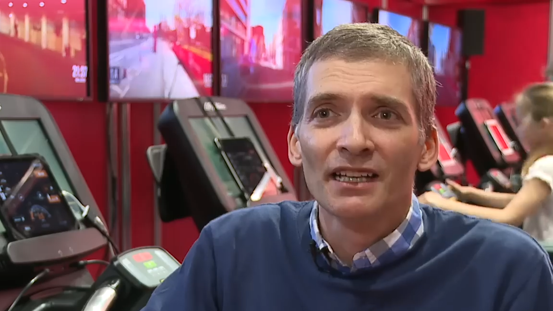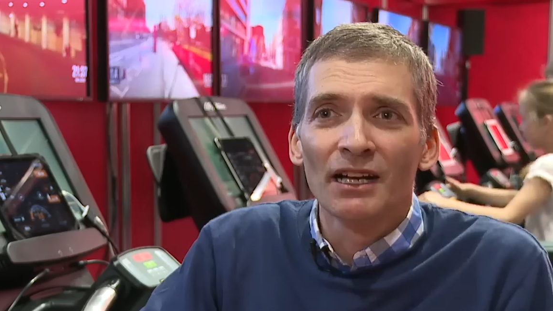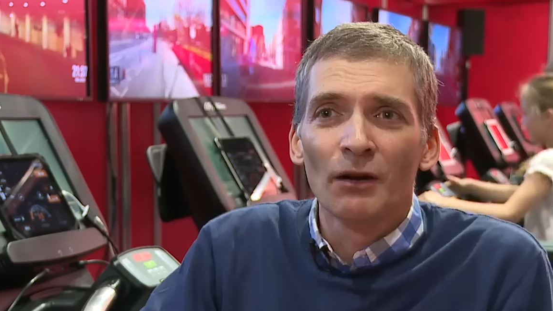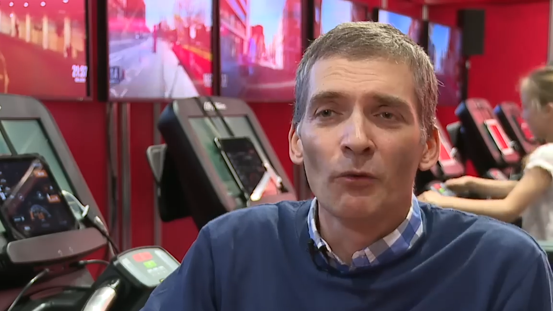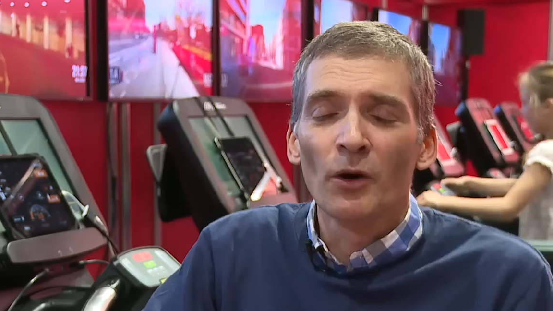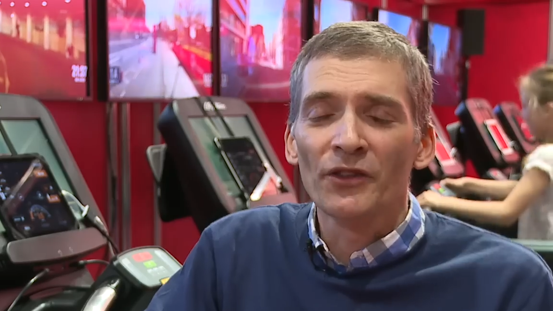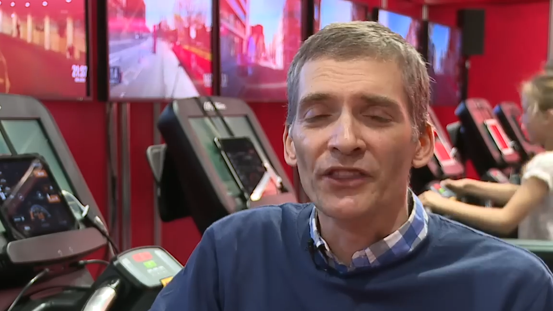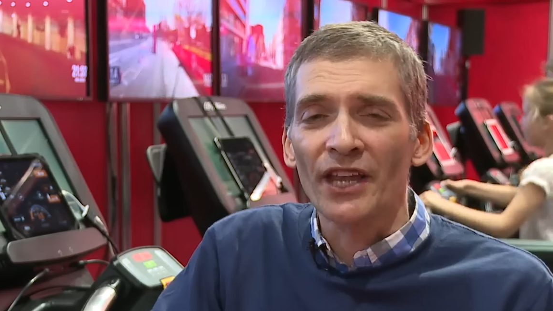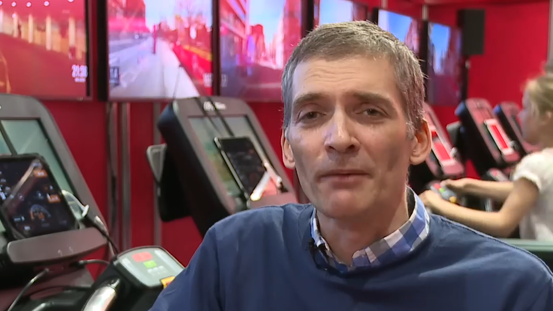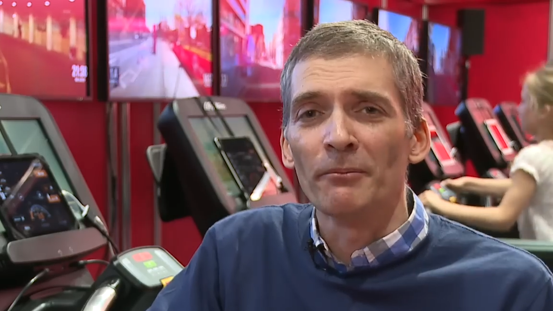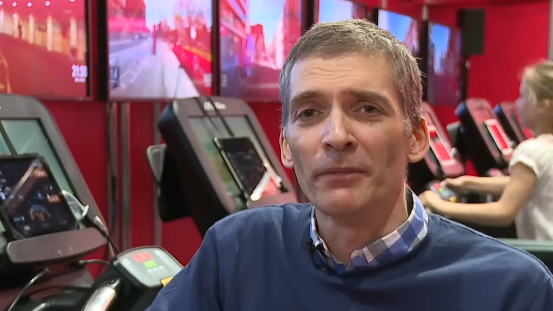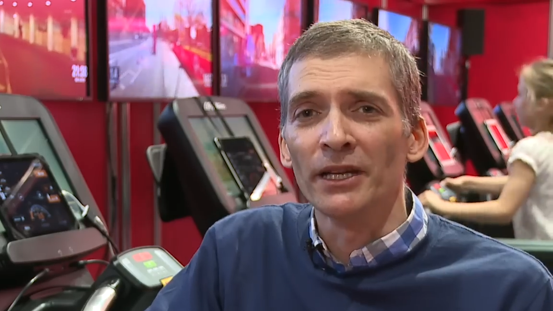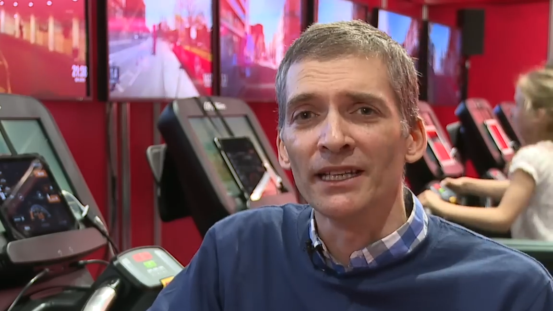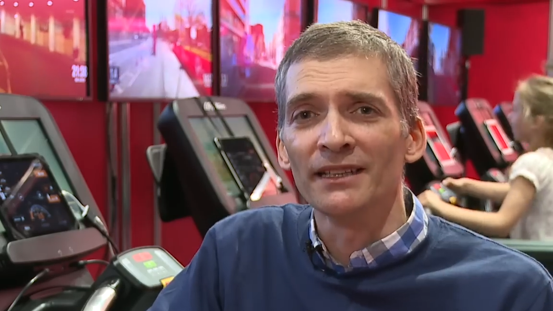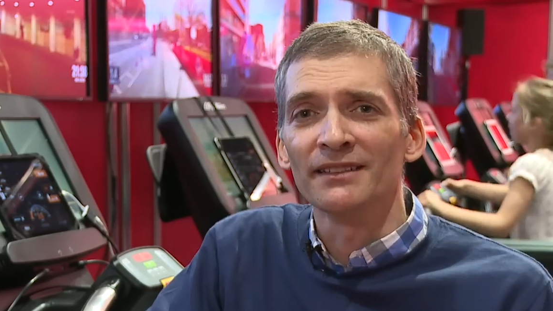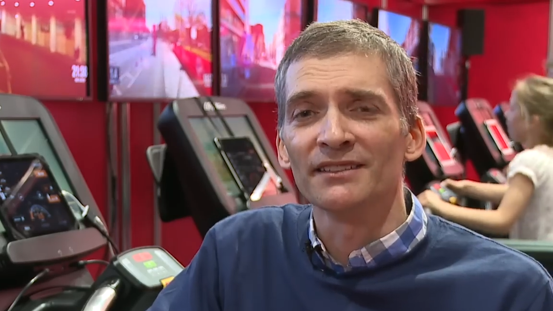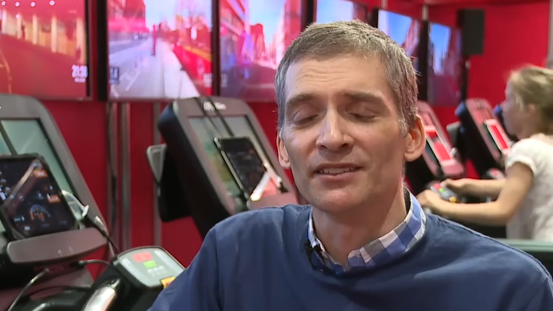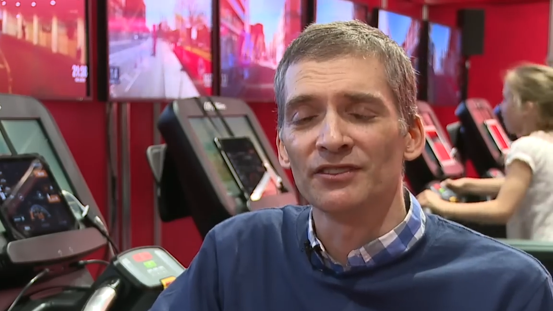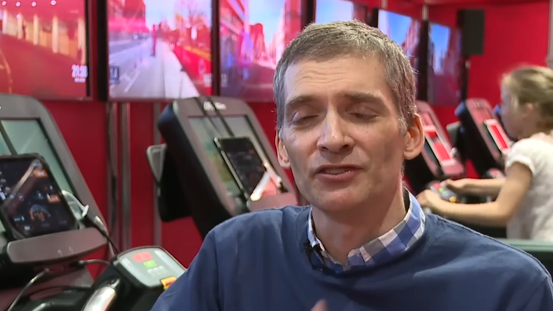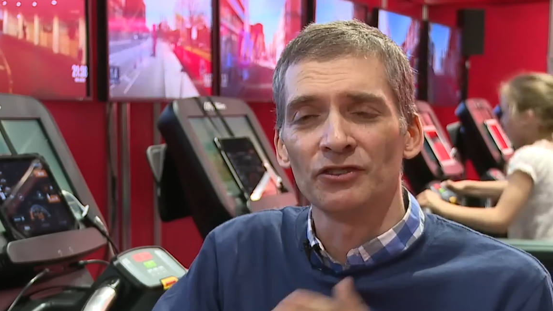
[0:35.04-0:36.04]
And what that
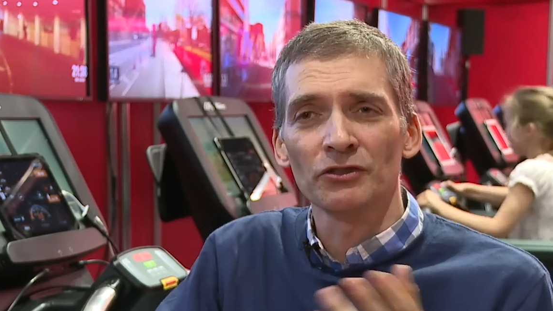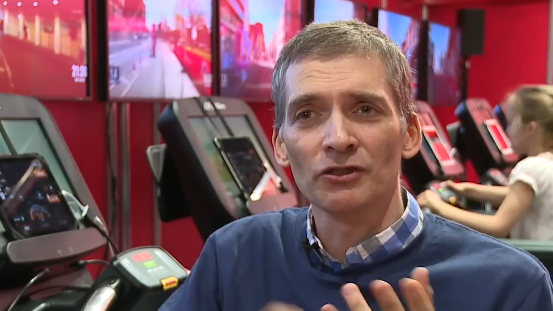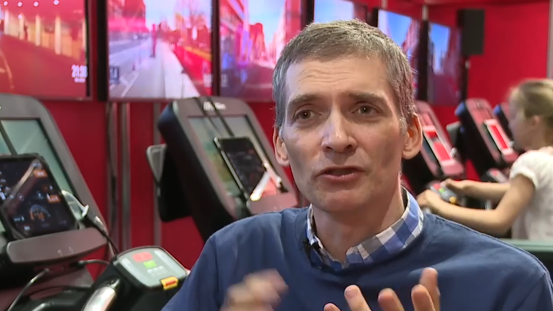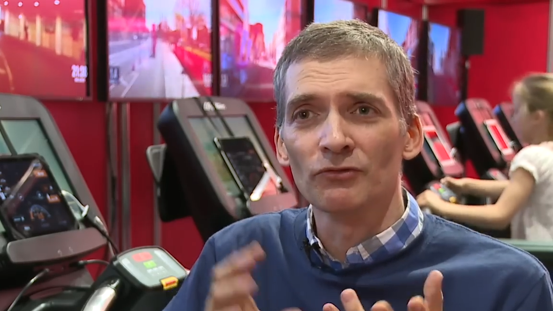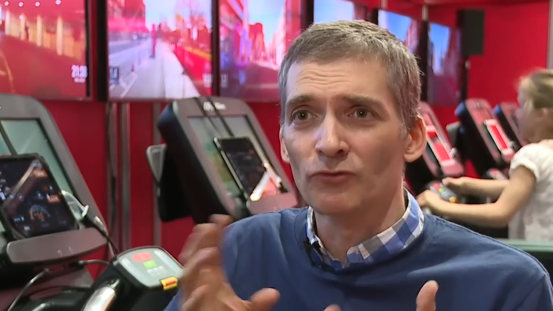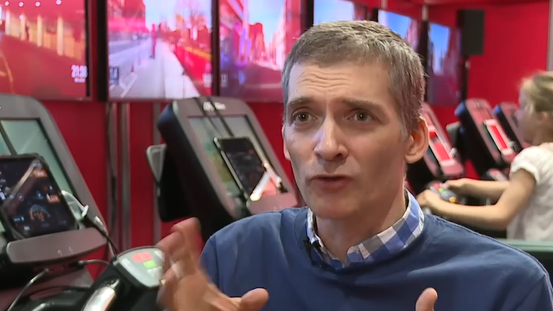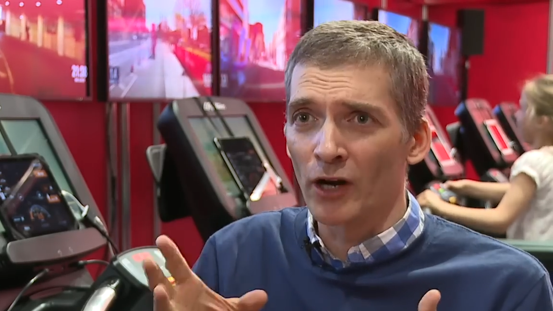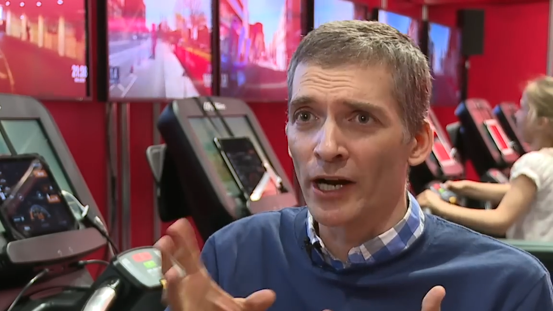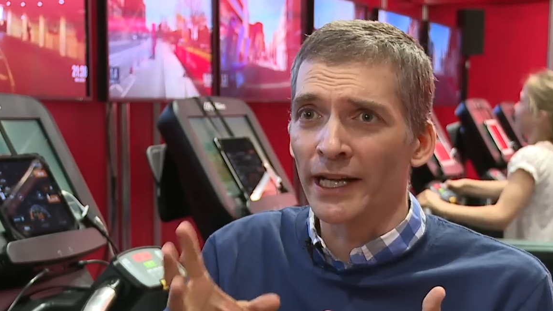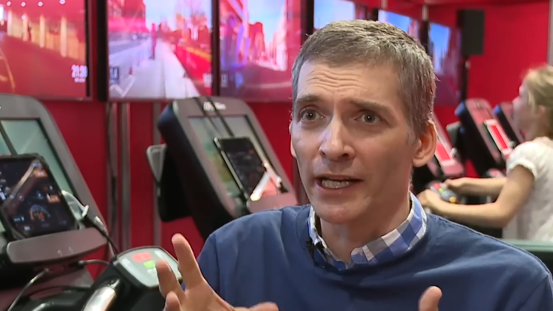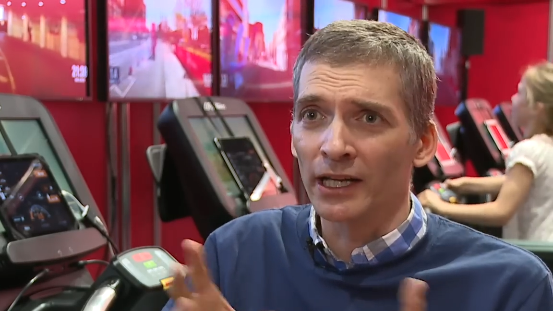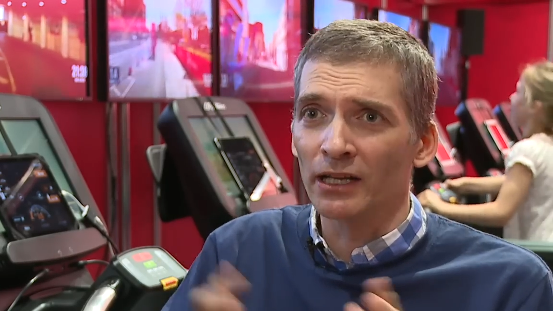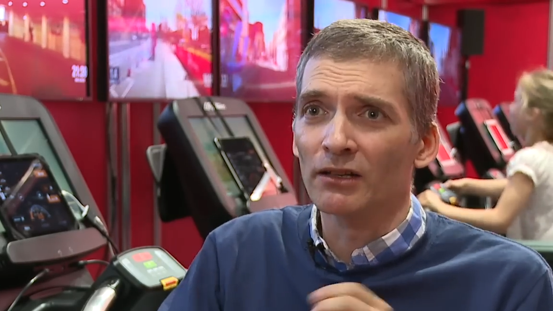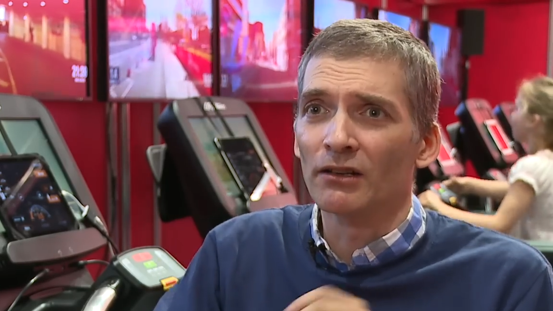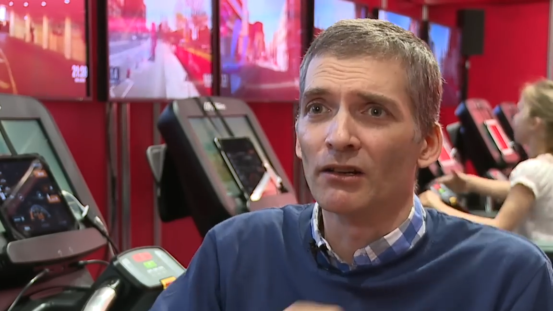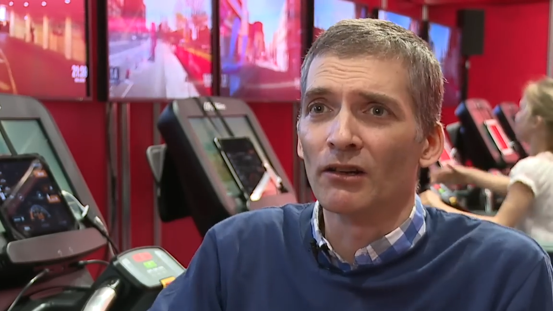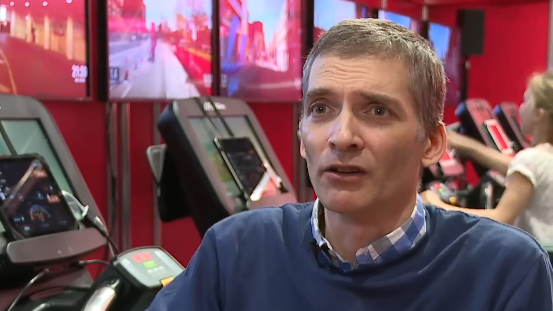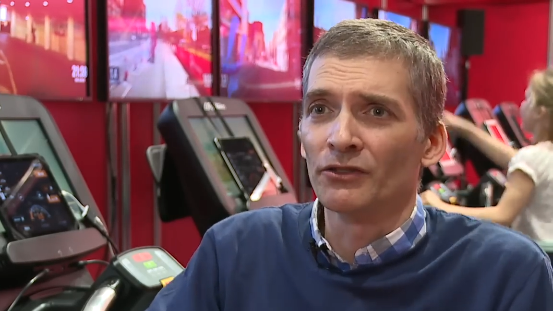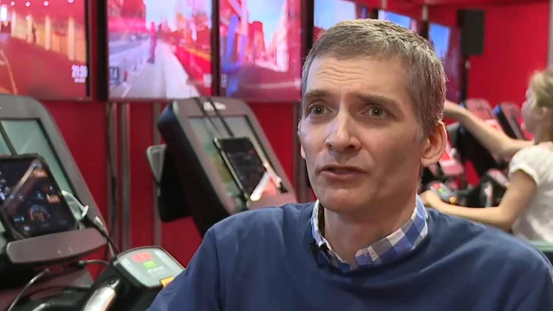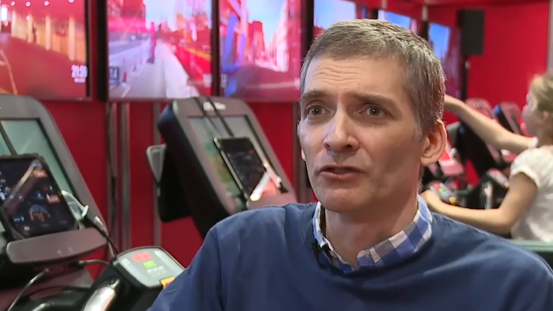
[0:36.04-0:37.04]
means is you can run it
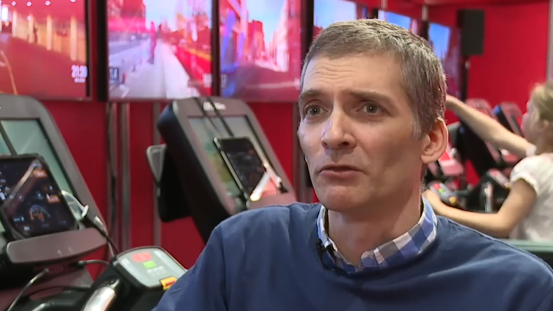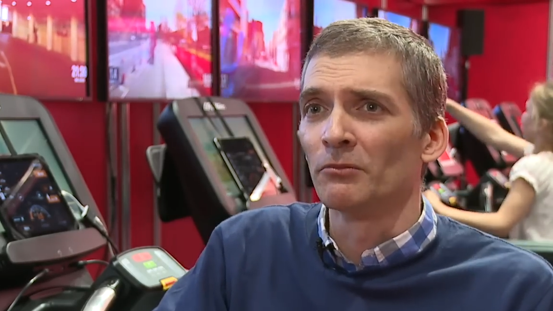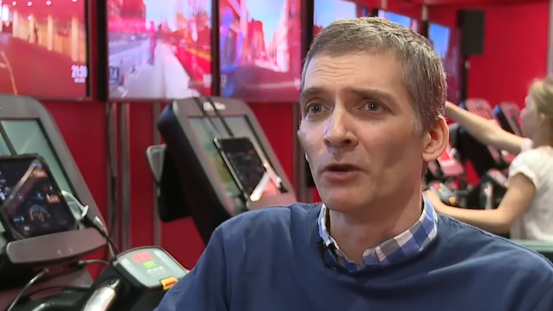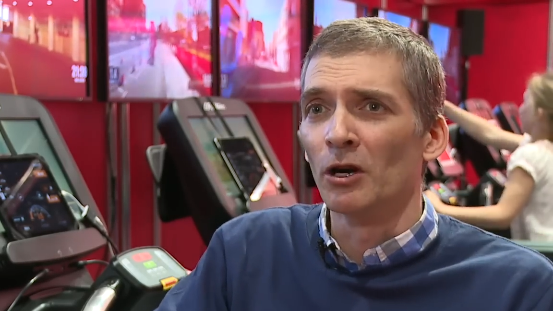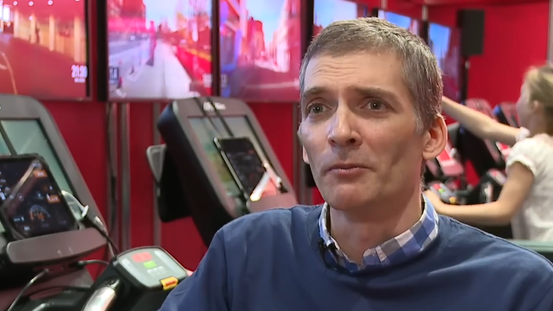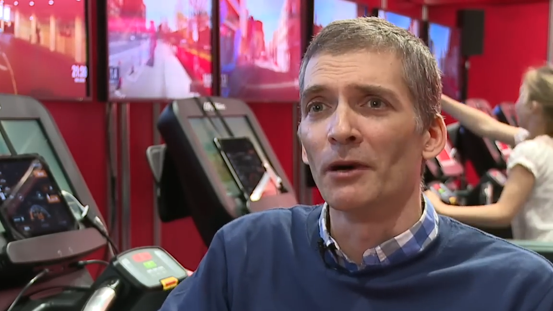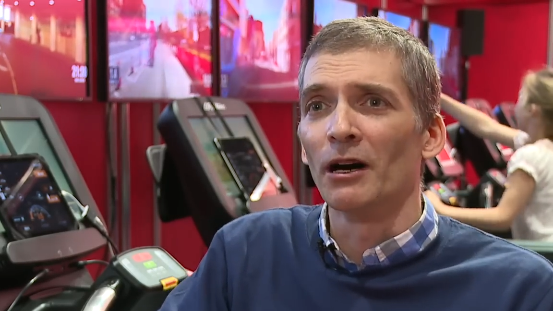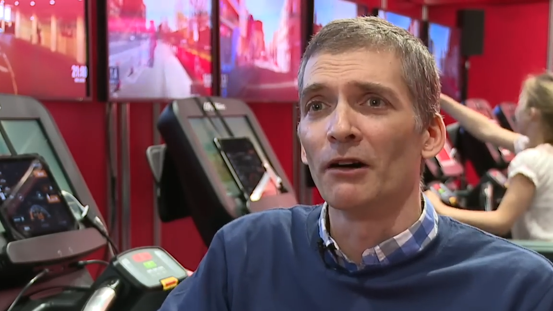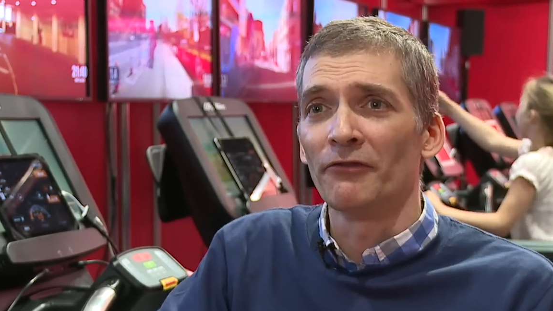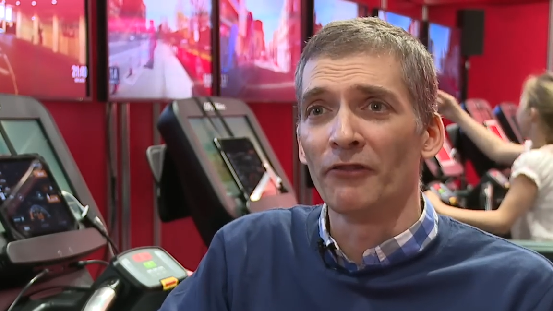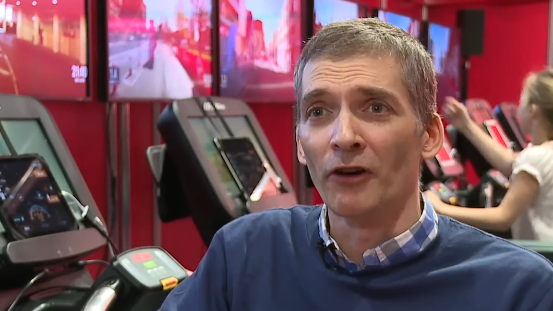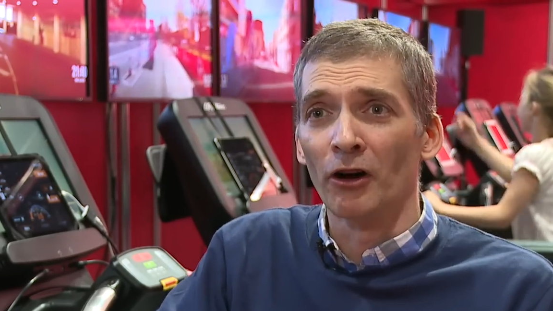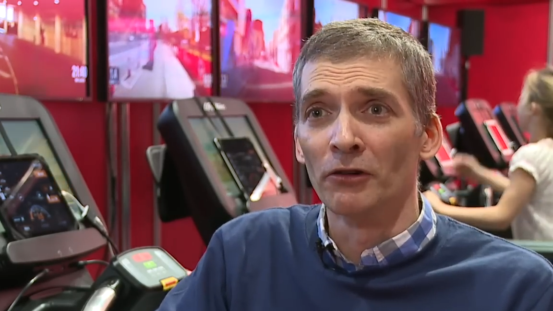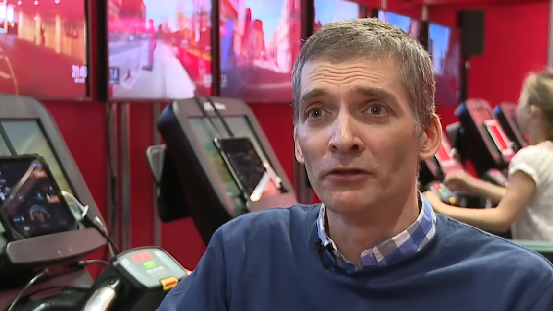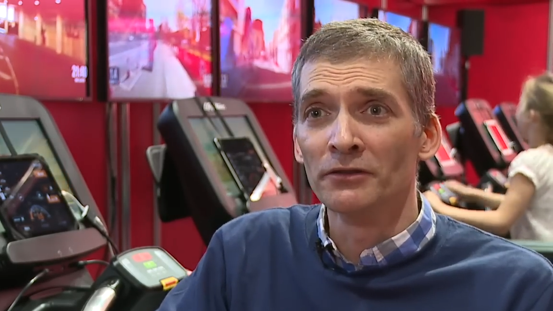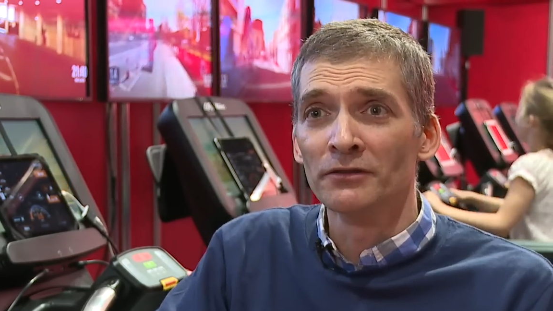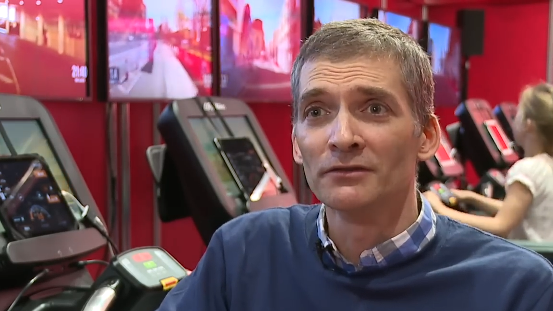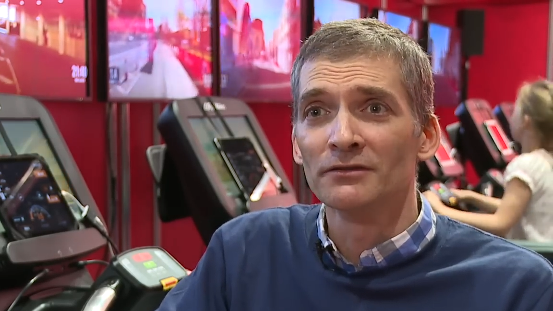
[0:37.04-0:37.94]
on your mobile phone.